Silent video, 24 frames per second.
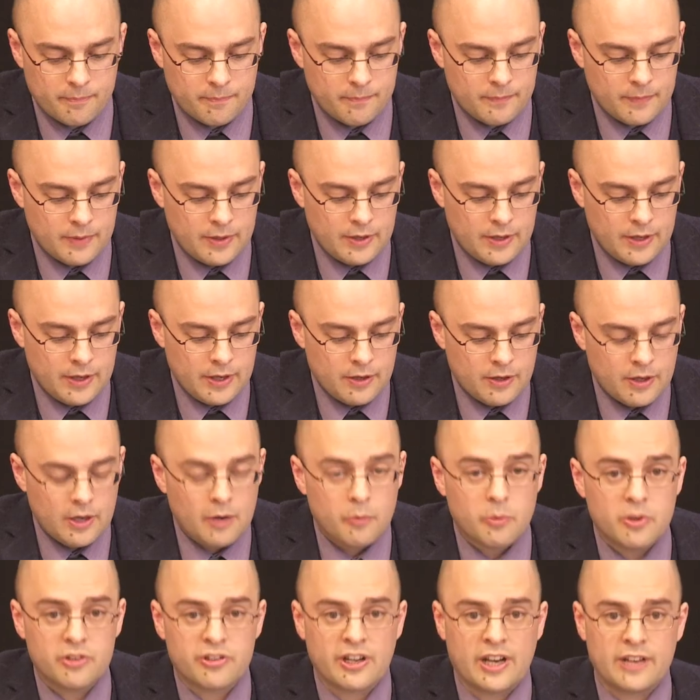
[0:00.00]
them
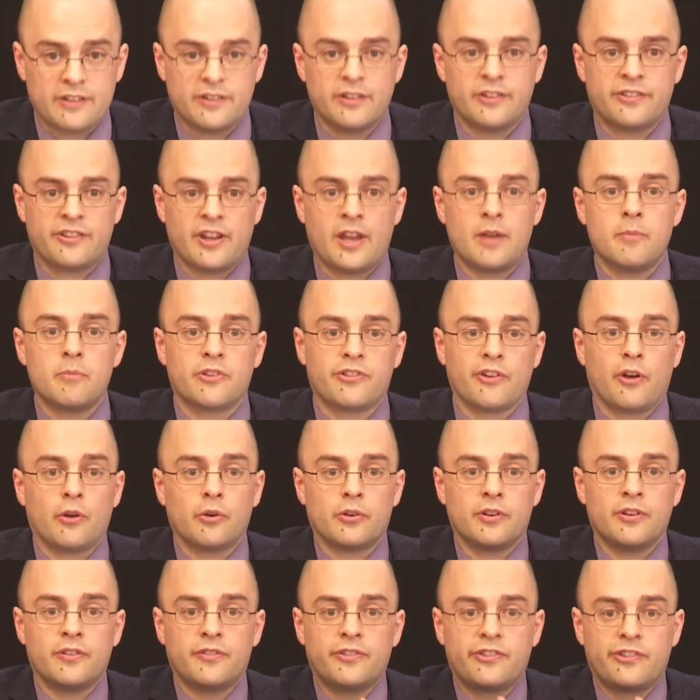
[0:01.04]
what they thought about the
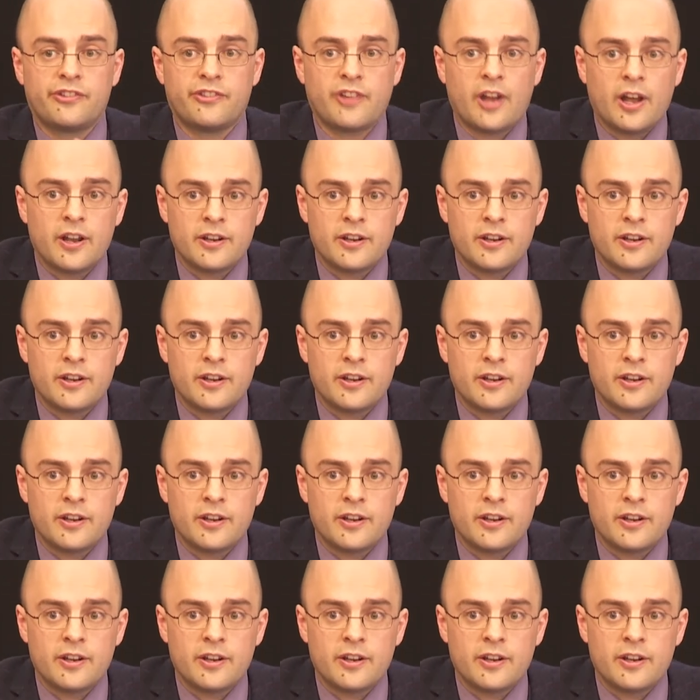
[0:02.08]
conference, what's